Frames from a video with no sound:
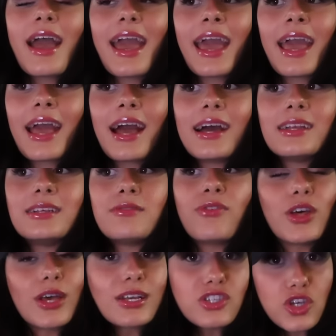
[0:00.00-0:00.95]
and
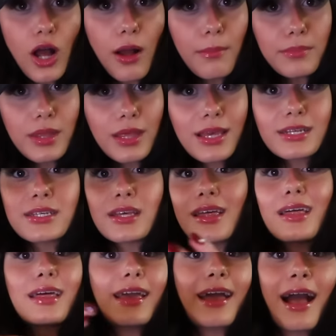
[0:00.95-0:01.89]
feel like a zombie until
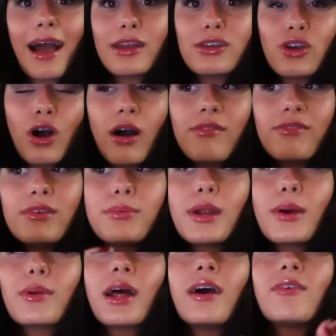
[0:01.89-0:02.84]
I like had coffee,
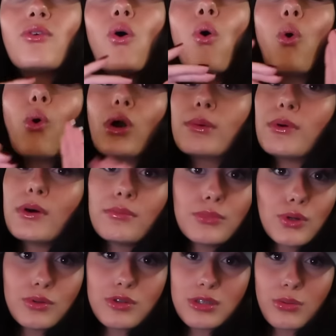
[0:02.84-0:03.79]
but I would have horrible
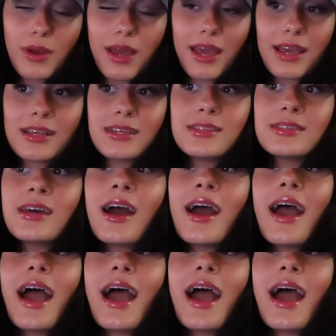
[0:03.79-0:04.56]
mood swings.